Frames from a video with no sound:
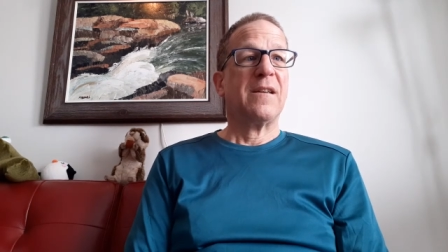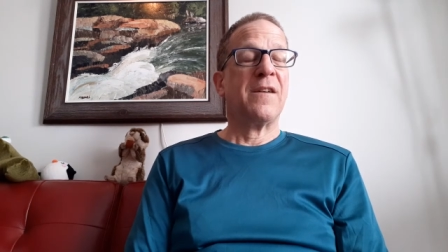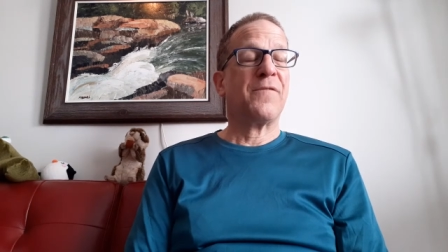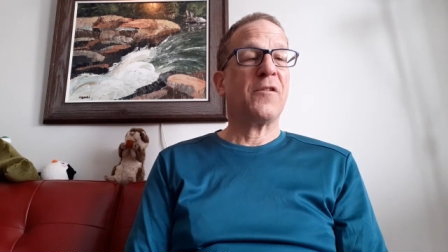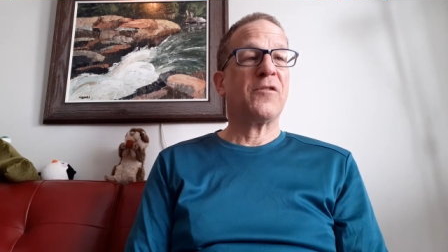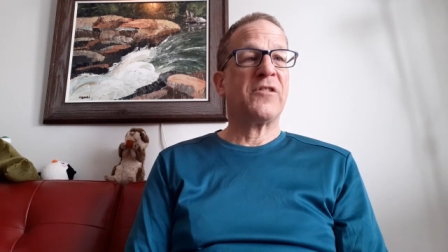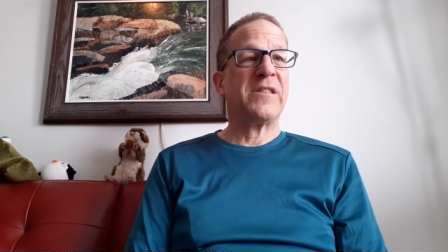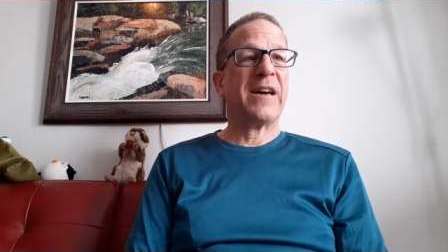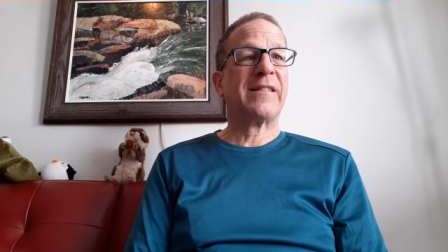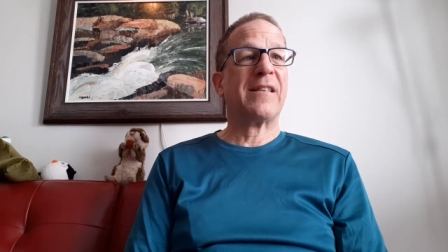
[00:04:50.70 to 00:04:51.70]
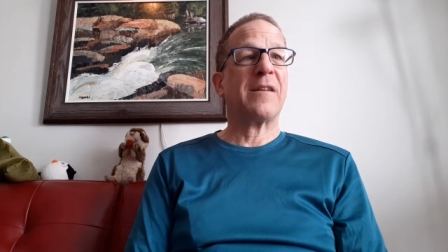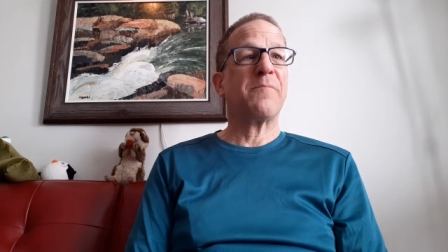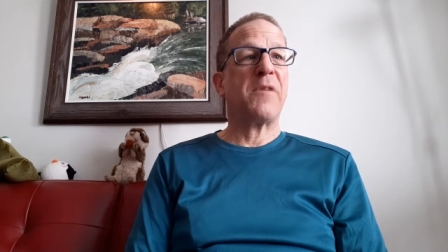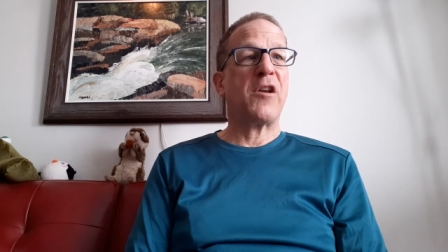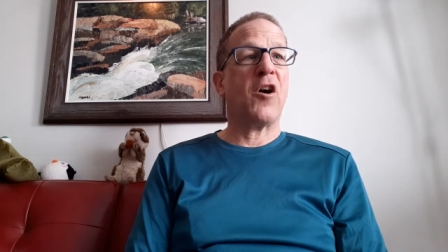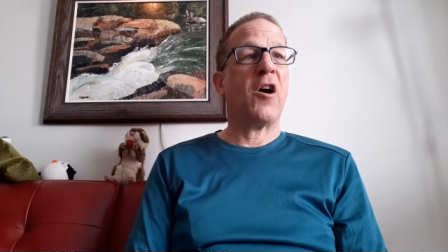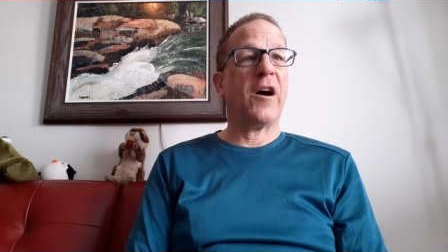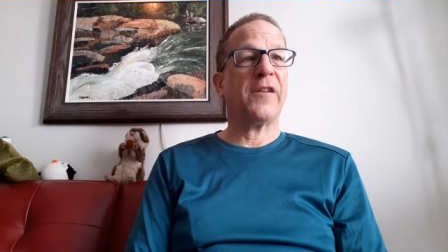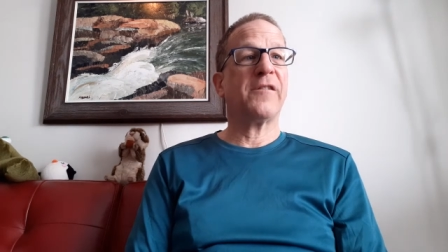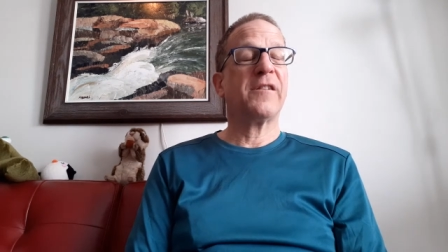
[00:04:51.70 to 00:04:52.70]
if there is nothing
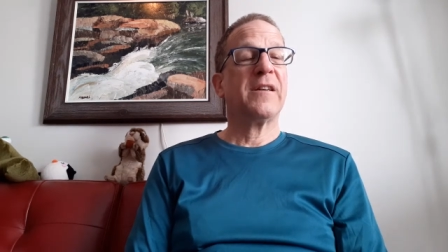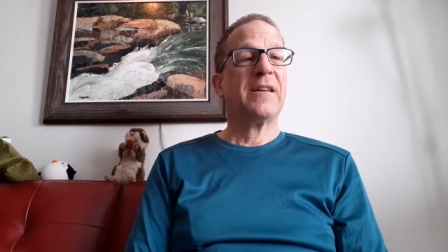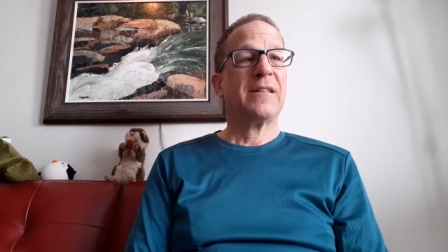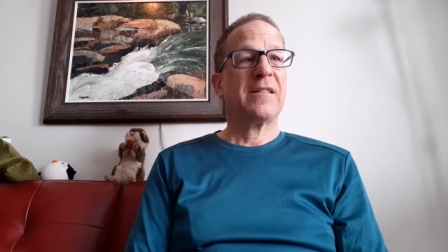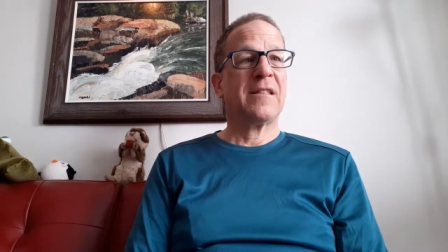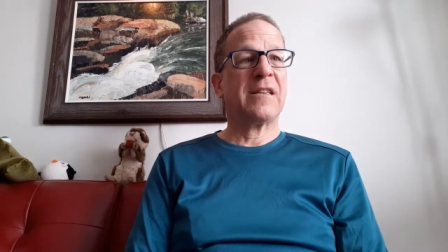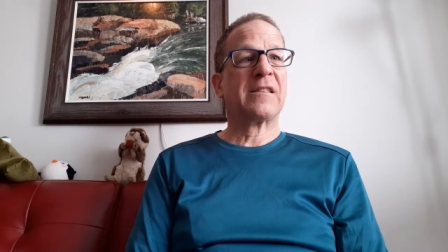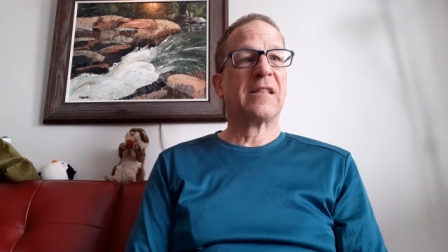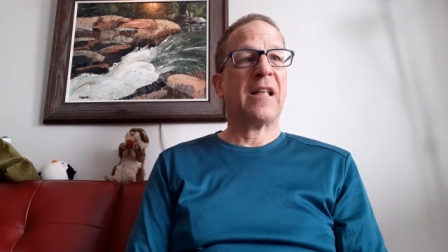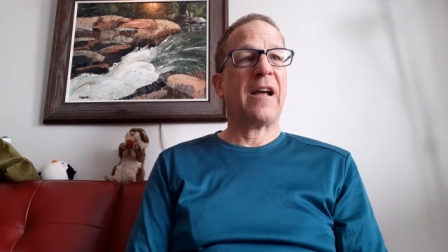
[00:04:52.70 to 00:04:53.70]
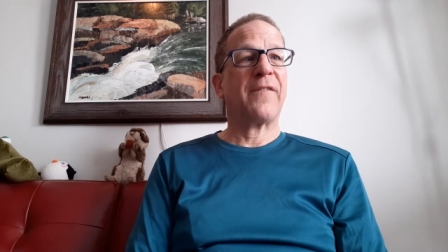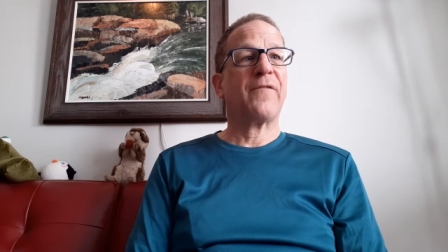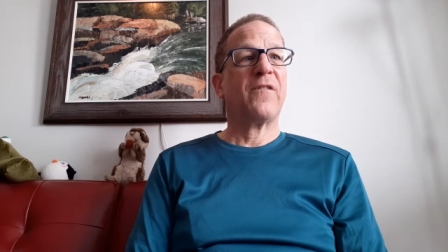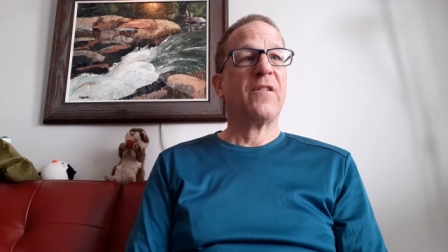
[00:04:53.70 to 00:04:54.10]
beyond this life